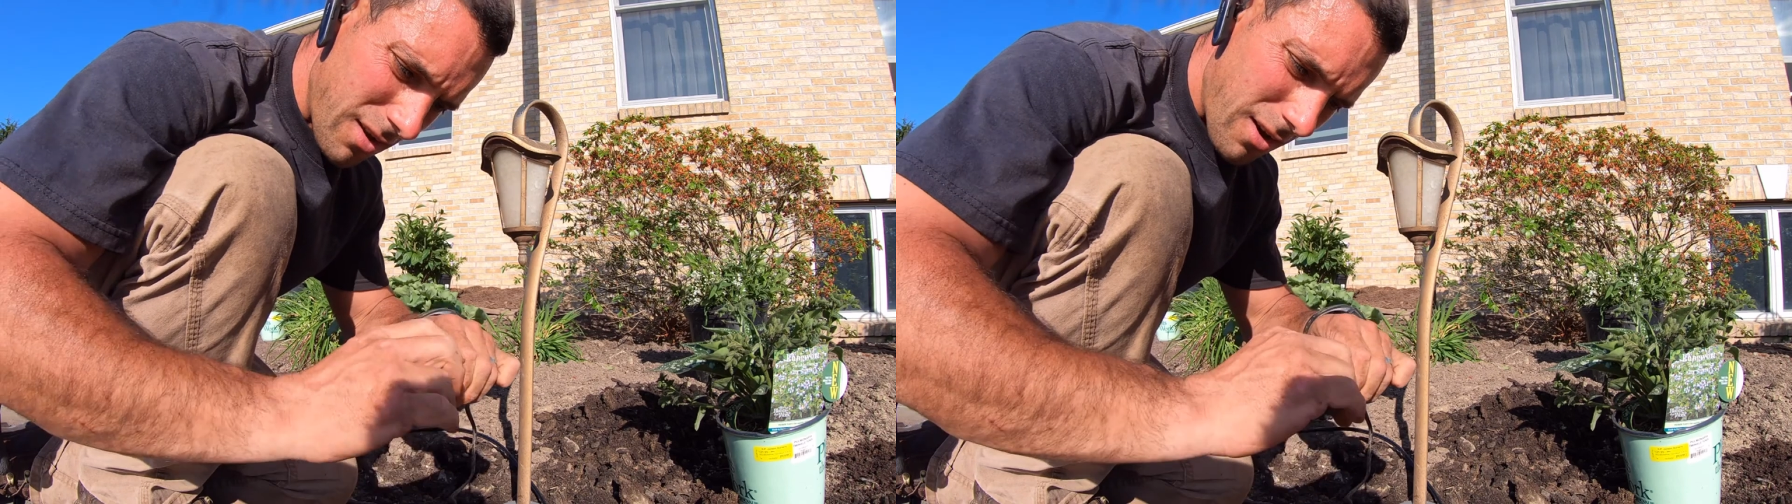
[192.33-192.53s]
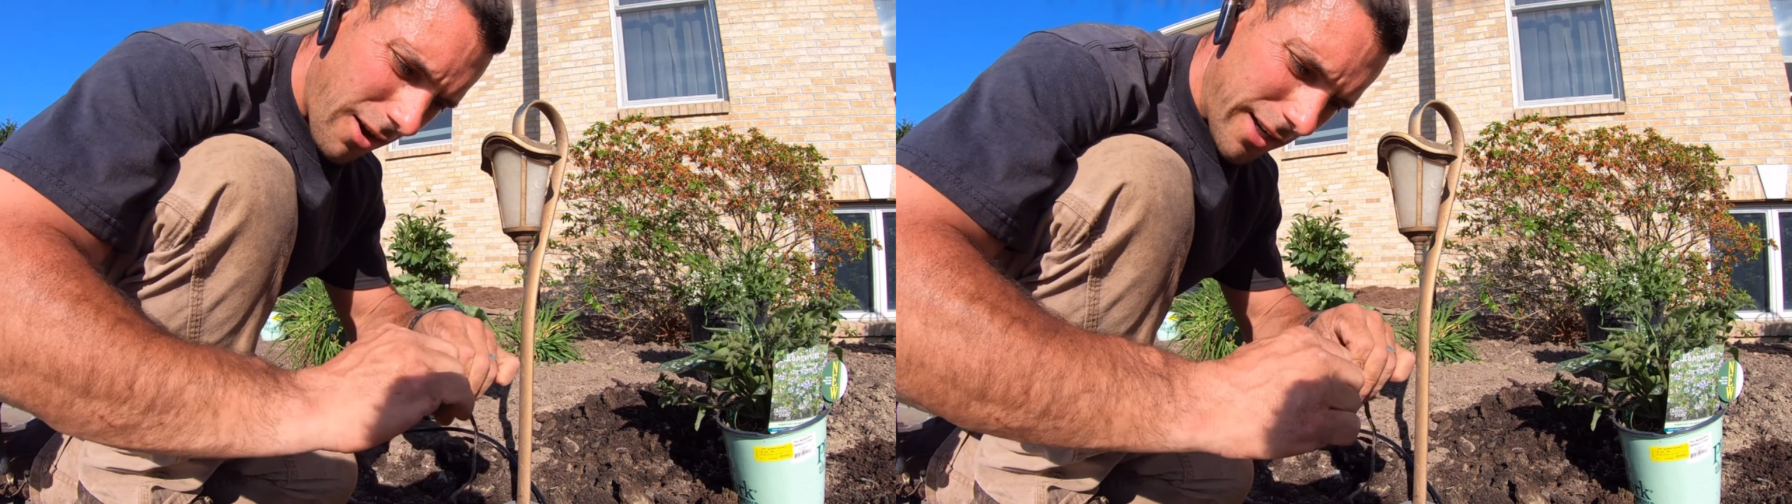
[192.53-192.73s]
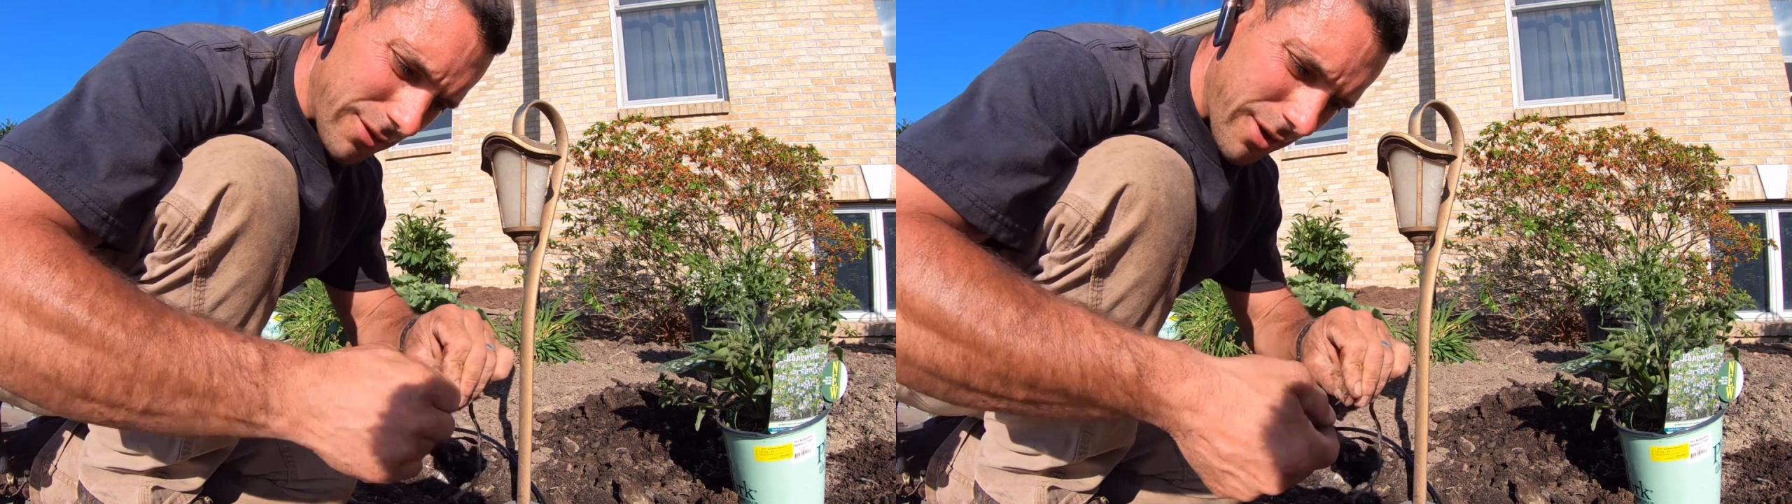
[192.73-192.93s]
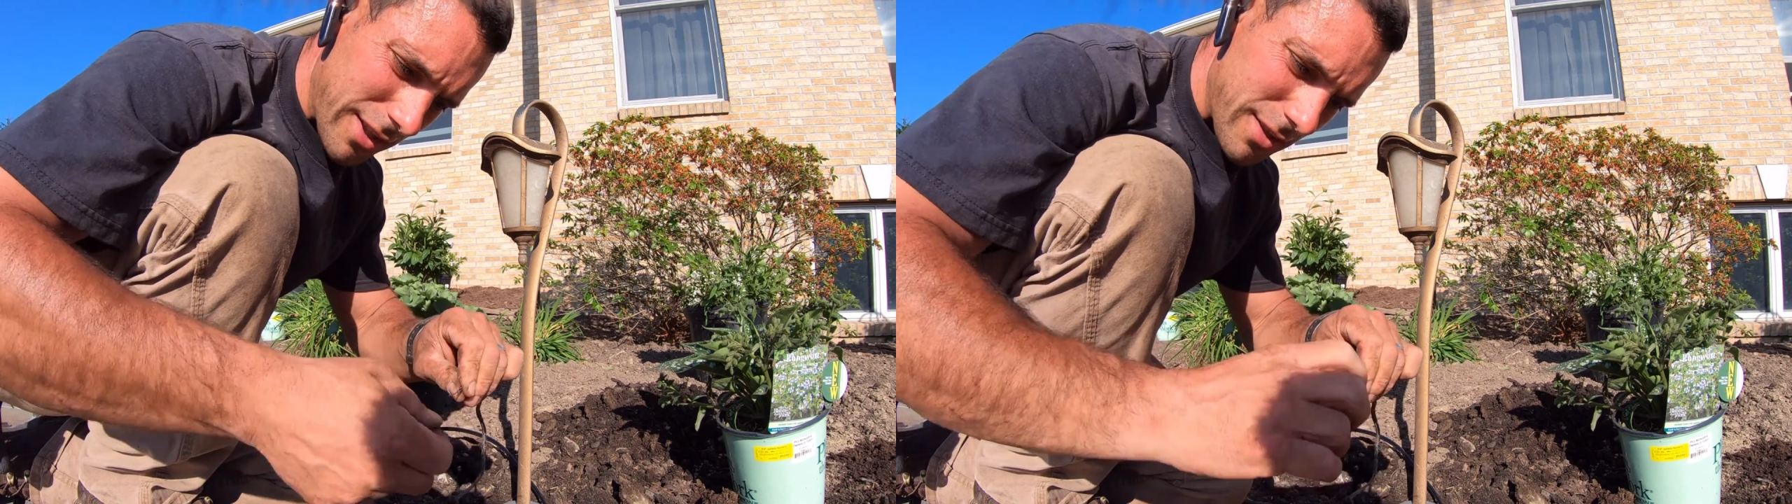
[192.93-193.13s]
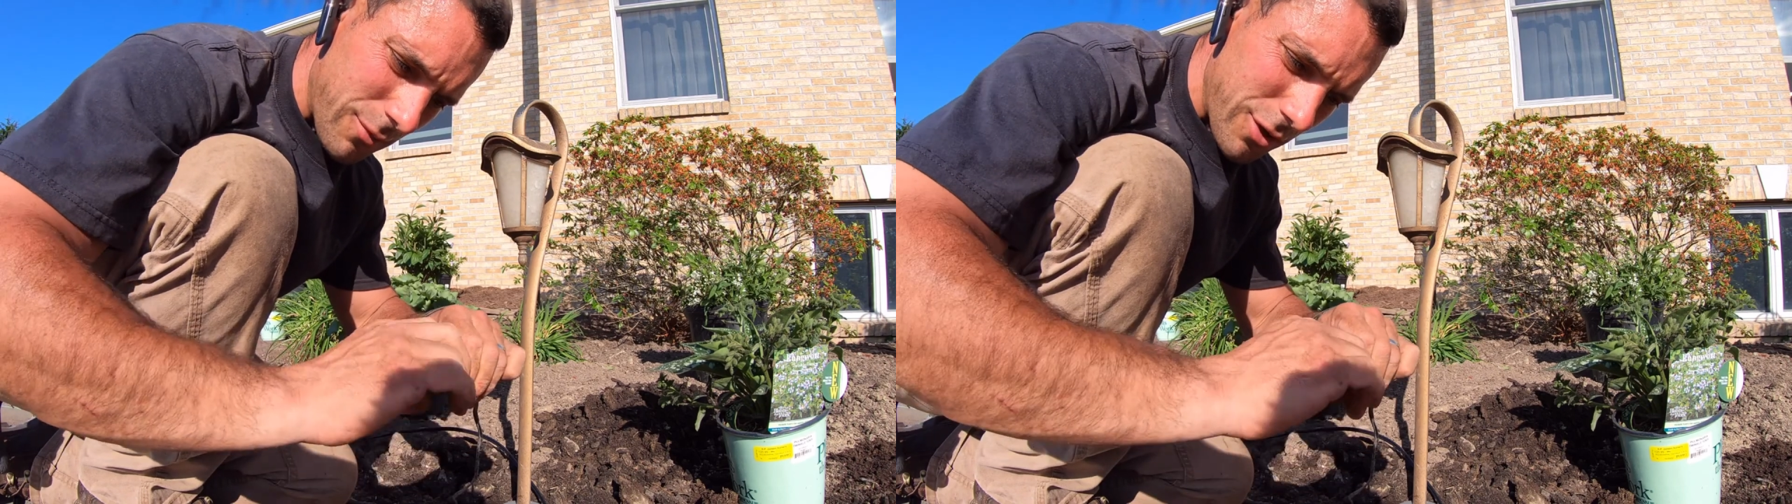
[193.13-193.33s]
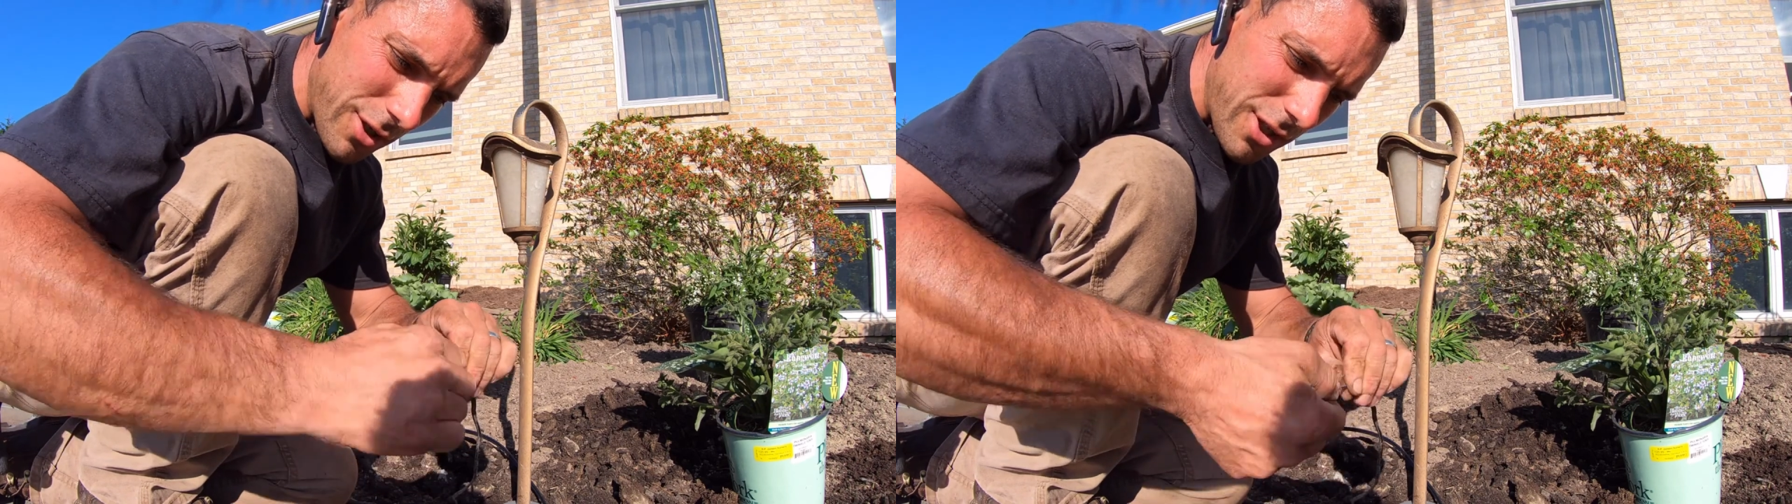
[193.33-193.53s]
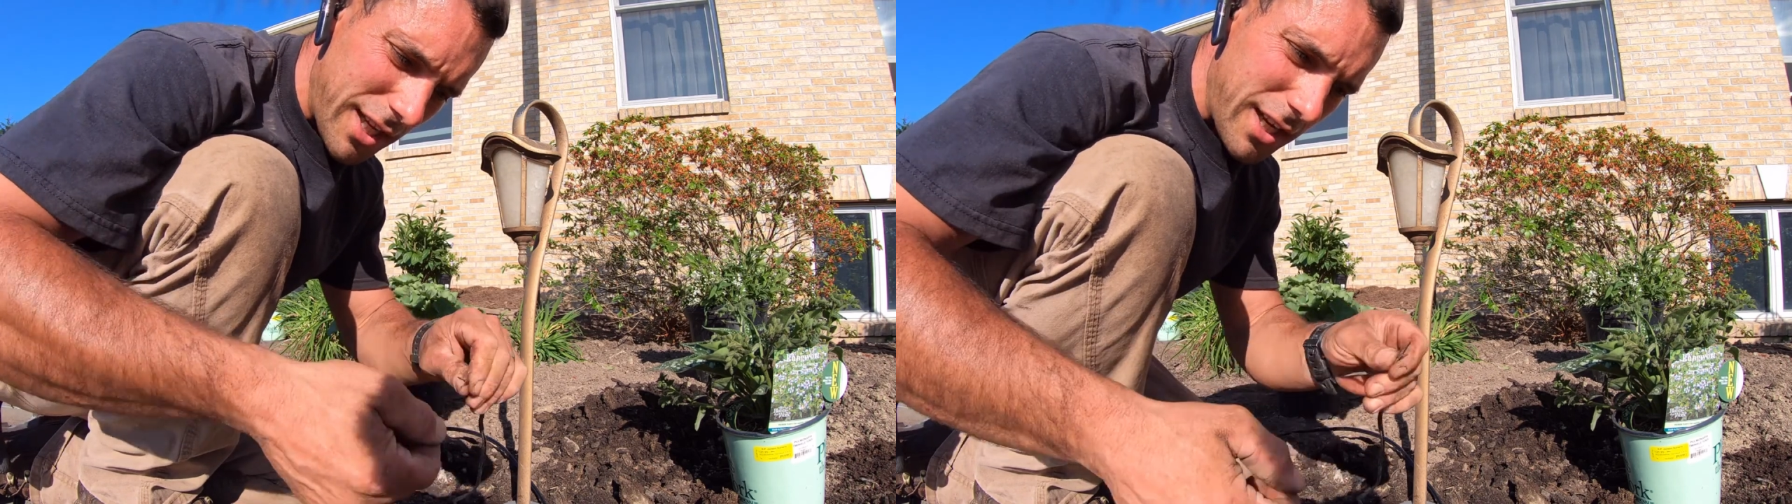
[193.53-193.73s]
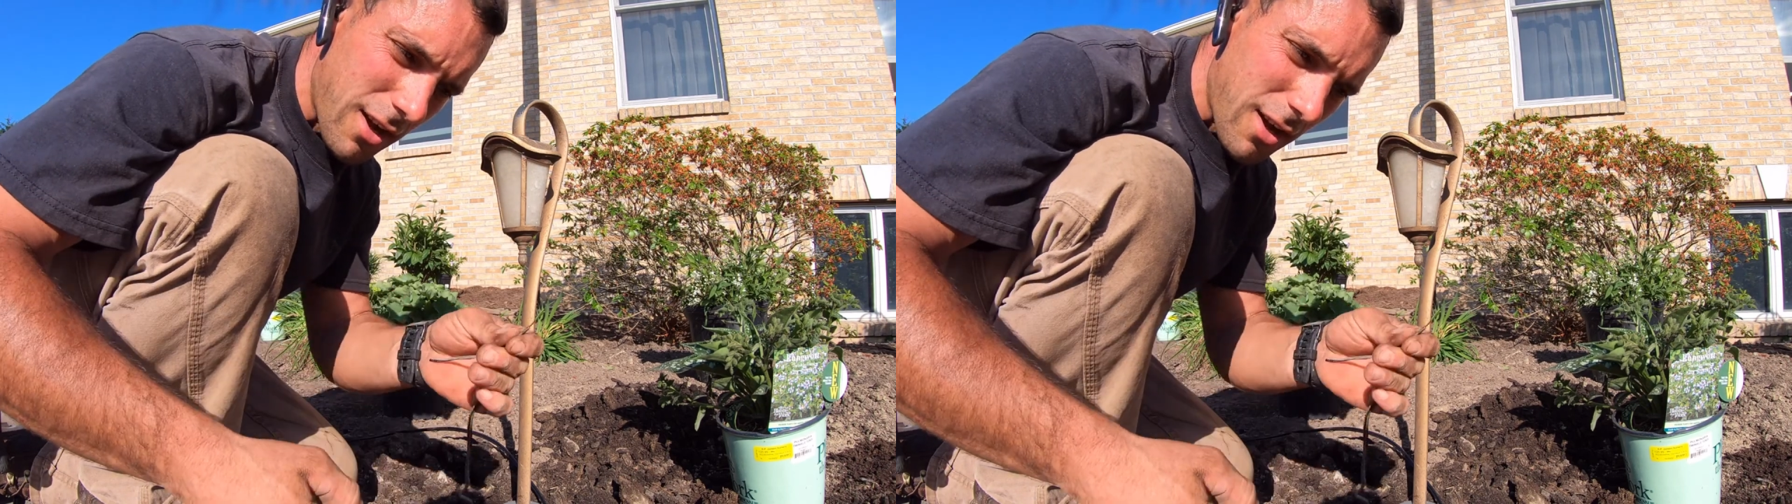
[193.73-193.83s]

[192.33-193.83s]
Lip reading: All right, so we got some good clean